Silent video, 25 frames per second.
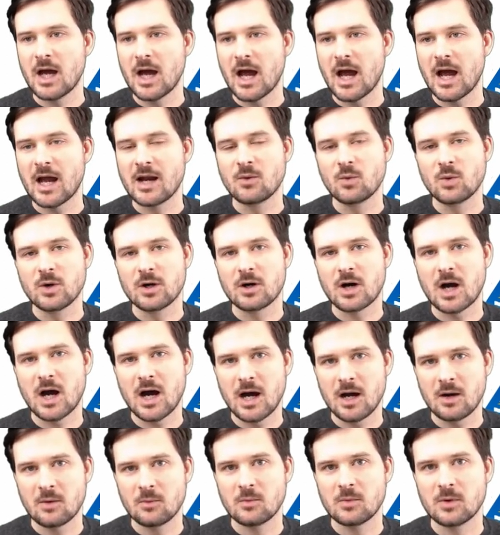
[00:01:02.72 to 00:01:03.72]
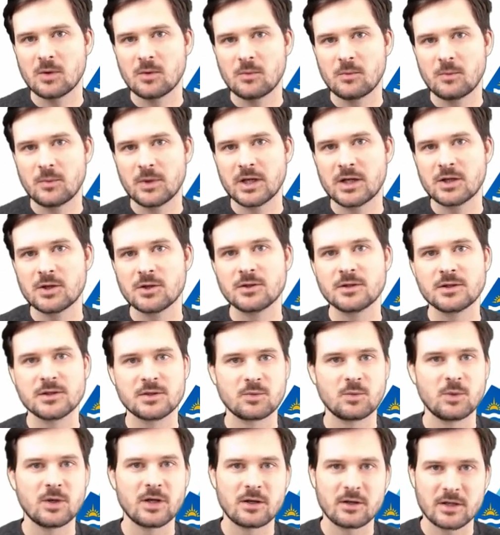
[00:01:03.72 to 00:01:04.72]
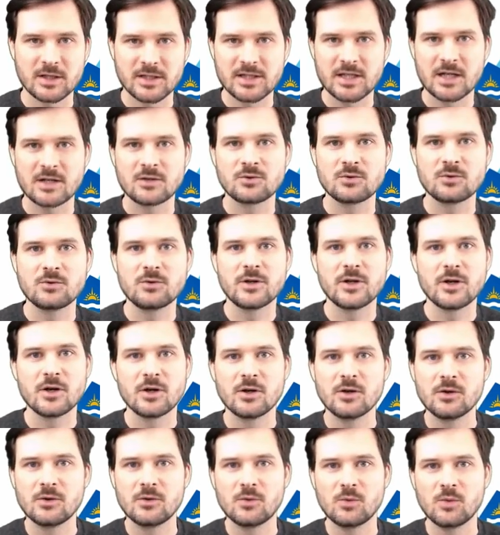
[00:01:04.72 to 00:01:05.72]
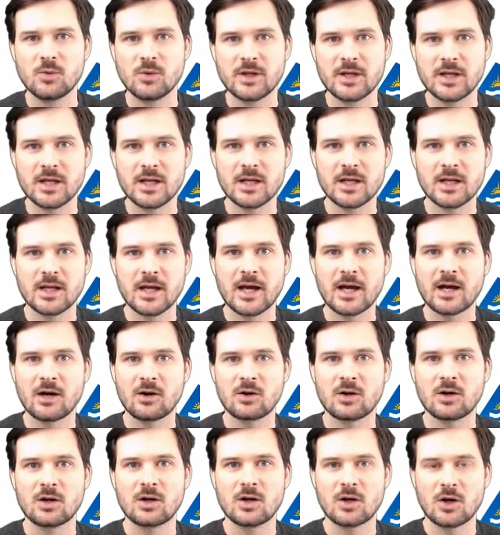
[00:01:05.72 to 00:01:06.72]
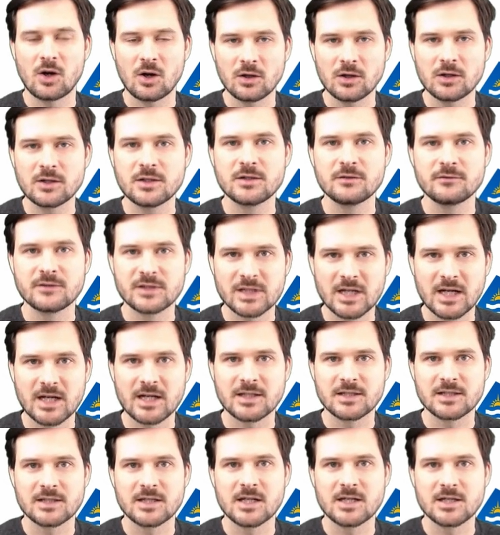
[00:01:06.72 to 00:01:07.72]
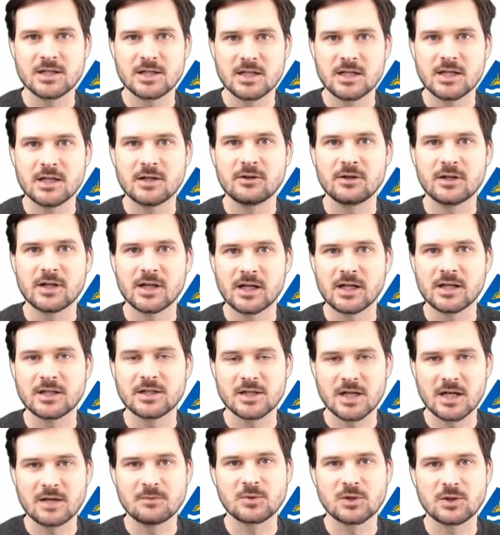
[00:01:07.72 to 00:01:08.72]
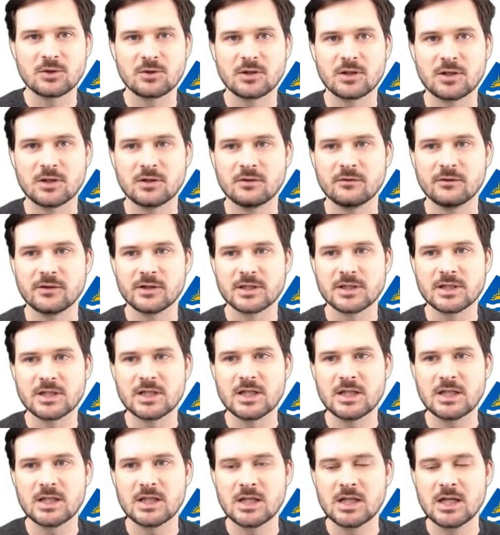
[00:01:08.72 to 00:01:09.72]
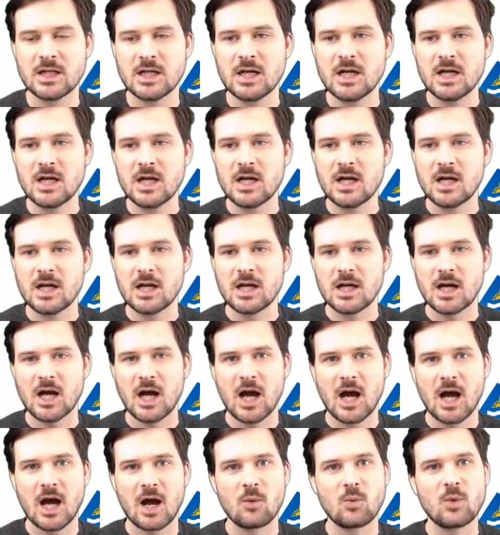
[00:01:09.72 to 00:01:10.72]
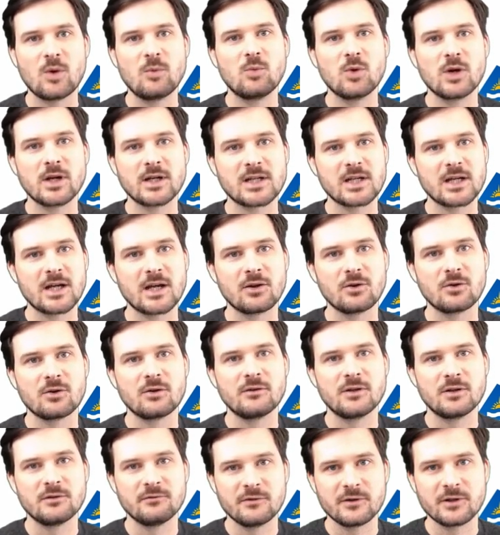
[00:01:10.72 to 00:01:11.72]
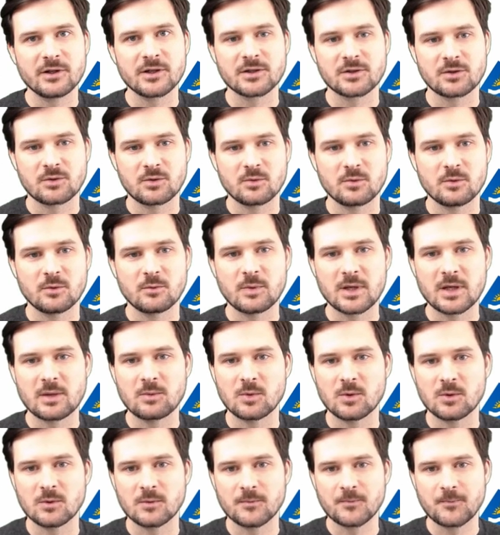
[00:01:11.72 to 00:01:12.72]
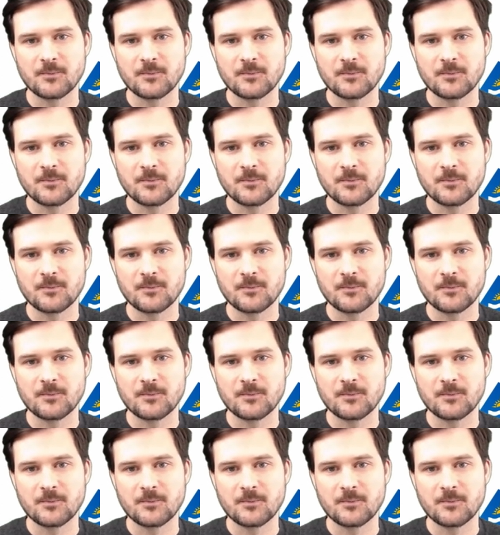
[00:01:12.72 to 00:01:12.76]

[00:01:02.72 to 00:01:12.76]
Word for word: And we're a hub because we're a central node within our College of Science and Engineering at James Cook University. Uh, we bring together a diverse group of people.